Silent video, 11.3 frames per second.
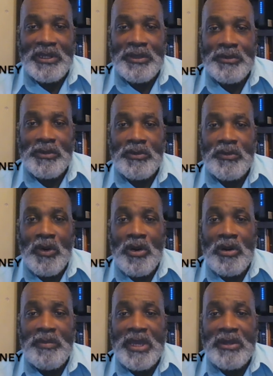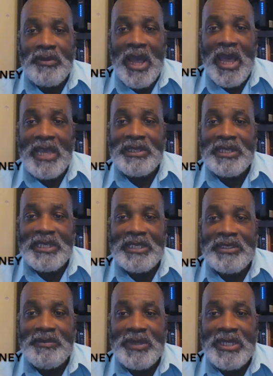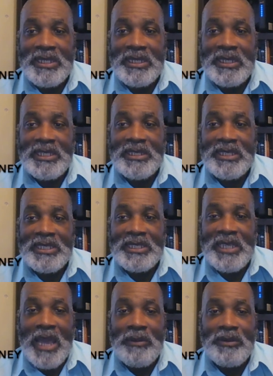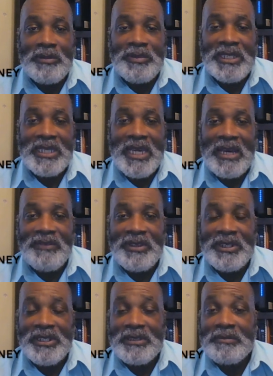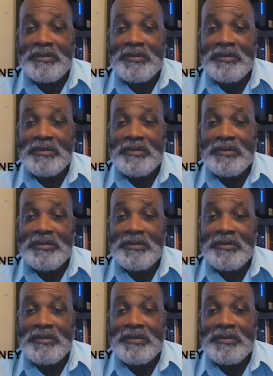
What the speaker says: Through war may rise against me, in this I will be confident.